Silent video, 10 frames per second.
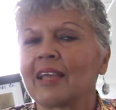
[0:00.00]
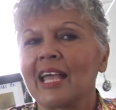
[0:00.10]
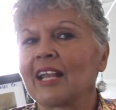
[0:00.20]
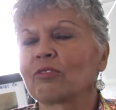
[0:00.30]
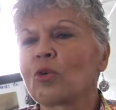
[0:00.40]

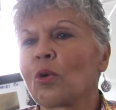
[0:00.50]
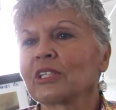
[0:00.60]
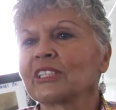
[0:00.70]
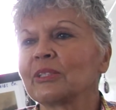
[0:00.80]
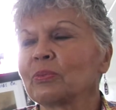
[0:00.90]
And of
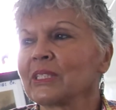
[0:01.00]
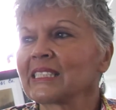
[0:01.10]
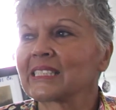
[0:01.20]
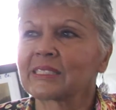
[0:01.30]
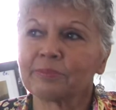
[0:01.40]
course it was
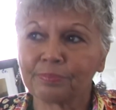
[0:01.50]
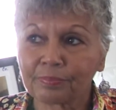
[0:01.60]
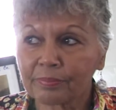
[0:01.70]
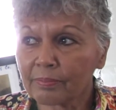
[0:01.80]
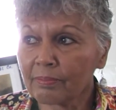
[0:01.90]

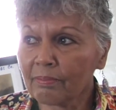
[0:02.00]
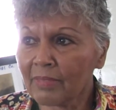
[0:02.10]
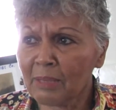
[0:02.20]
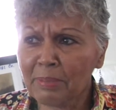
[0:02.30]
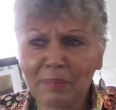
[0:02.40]

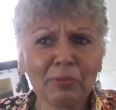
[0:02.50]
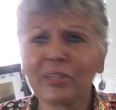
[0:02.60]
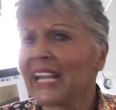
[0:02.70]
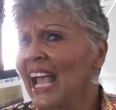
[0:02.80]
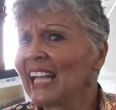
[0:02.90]
people
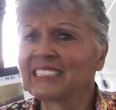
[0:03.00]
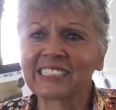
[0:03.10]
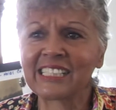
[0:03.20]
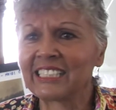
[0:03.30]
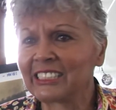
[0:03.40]
that hadn't
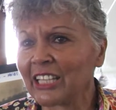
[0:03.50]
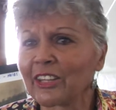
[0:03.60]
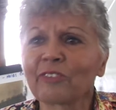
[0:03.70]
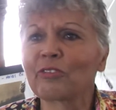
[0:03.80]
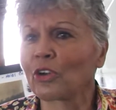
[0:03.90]
seen each
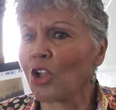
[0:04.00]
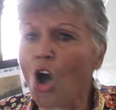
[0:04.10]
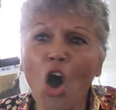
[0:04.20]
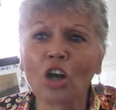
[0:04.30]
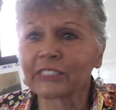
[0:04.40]
other for a
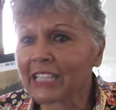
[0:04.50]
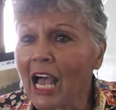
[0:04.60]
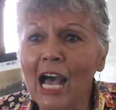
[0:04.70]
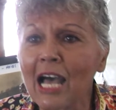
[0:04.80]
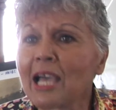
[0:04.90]
long
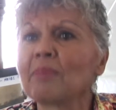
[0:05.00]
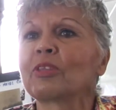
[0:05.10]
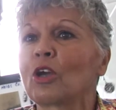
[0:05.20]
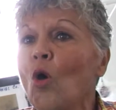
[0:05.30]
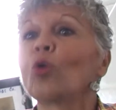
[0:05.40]
time,
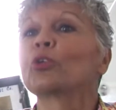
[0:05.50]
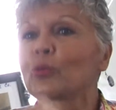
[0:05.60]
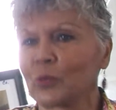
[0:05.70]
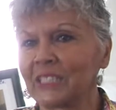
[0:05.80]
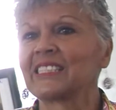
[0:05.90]
the older
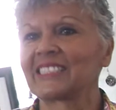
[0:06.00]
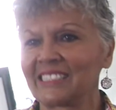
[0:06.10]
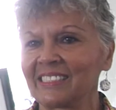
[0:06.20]
ones.